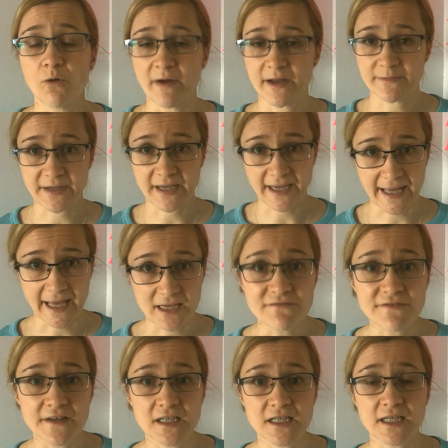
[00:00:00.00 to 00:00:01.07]
might be again
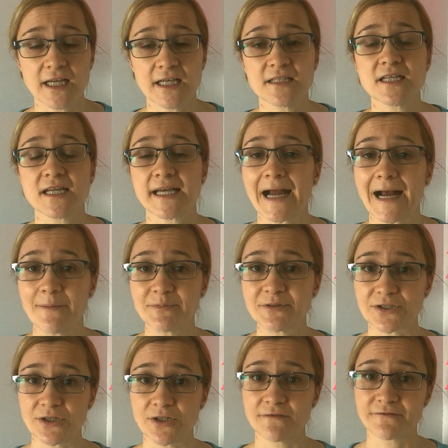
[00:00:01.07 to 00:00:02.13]
filling in the gaps
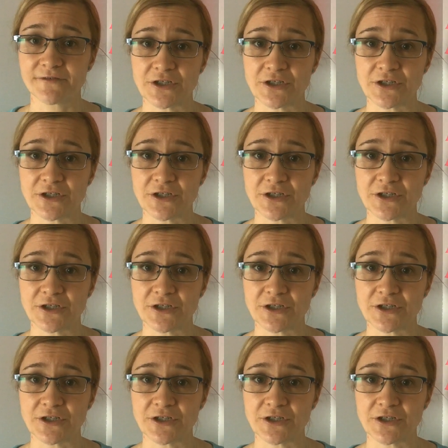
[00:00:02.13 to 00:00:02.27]
of